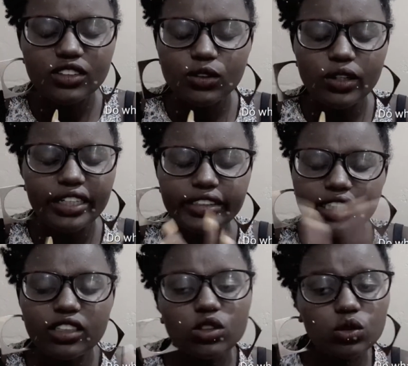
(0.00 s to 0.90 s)
So I
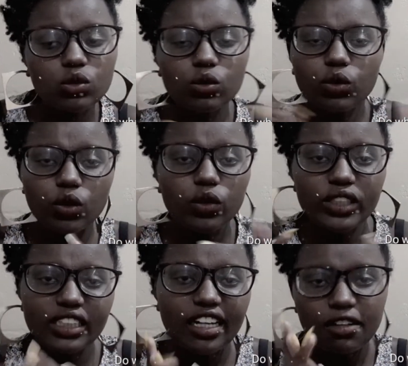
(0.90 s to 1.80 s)
tend to
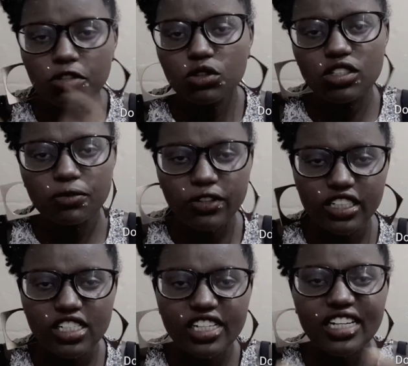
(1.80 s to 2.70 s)
always love to
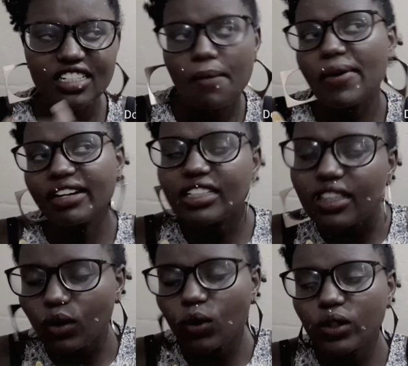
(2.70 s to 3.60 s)
differentiate and separate
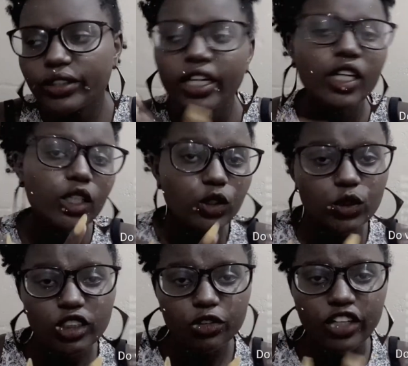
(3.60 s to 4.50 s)
the whole two
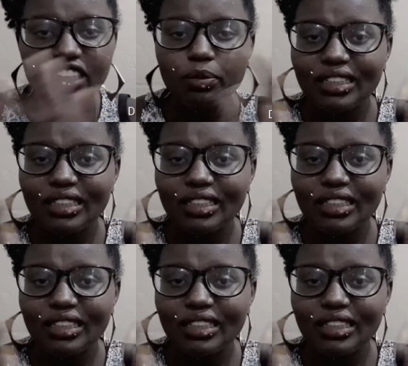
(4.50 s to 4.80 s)
different.